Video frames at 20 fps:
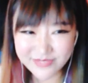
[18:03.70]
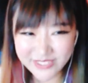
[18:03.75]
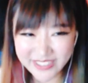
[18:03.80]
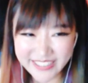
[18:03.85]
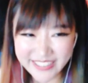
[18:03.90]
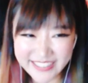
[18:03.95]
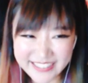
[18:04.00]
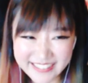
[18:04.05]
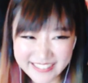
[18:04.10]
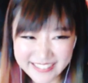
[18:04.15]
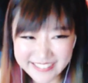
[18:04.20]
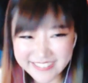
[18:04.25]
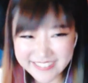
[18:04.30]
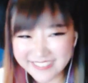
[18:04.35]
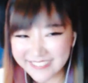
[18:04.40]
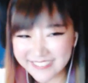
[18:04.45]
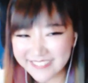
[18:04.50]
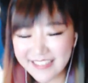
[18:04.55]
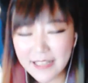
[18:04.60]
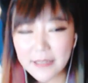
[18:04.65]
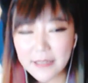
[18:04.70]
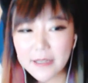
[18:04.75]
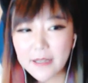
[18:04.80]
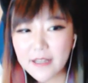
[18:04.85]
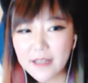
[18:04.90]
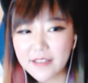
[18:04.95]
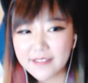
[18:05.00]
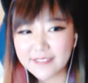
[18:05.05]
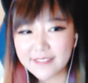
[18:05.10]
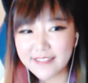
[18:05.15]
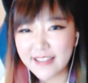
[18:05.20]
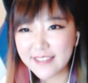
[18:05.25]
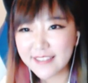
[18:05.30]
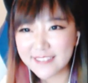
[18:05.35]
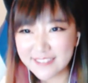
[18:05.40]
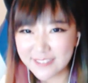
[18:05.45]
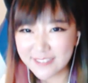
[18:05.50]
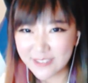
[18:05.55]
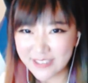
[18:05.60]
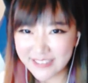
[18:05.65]
It's not
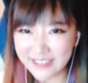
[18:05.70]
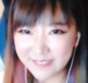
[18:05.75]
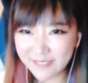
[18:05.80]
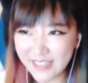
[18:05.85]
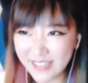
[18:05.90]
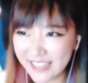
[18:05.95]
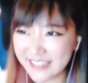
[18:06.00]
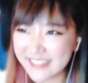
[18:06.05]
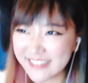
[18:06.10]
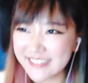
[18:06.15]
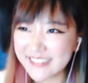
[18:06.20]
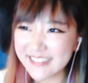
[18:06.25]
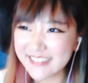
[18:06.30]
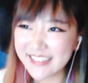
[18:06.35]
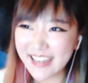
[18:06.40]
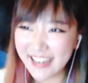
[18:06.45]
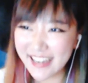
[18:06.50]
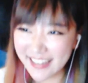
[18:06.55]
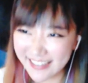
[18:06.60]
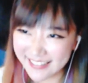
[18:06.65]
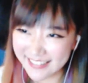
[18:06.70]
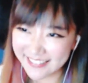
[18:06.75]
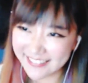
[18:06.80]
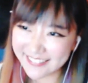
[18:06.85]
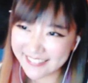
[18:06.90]
really my style.